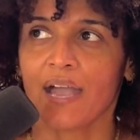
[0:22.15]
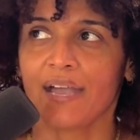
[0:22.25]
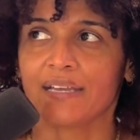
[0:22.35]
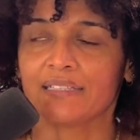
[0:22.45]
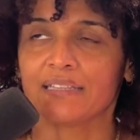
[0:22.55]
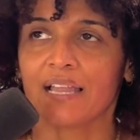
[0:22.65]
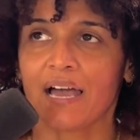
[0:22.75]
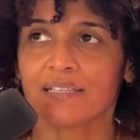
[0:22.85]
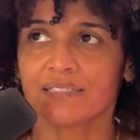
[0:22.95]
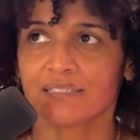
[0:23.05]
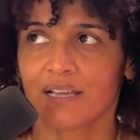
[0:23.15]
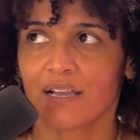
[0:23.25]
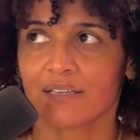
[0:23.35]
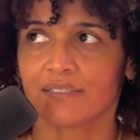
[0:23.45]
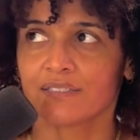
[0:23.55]
And last
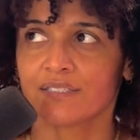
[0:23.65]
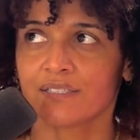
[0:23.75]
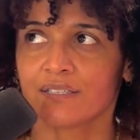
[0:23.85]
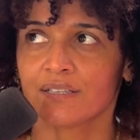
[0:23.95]
night,